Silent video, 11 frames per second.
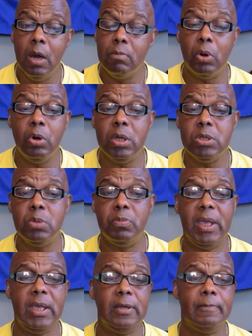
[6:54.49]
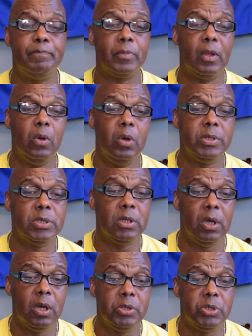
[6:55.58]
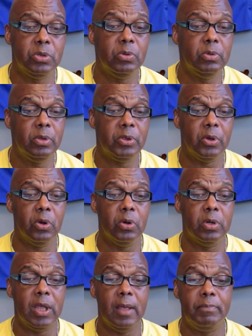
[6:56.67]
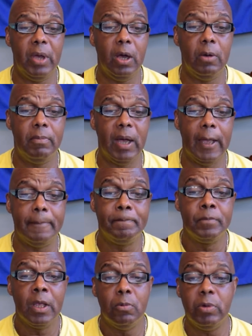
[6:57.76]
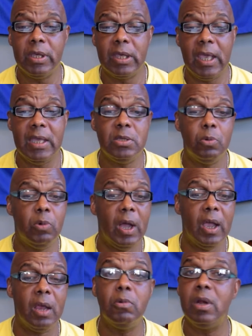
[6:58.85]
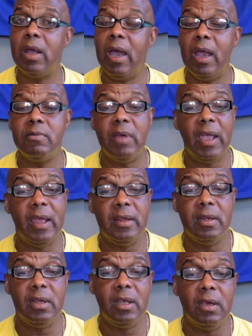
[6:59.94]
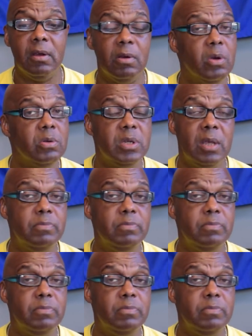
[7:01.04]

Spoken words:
Broke his maiden on June 3rd at Belmont, went gate to wire with Irad in the air, earned a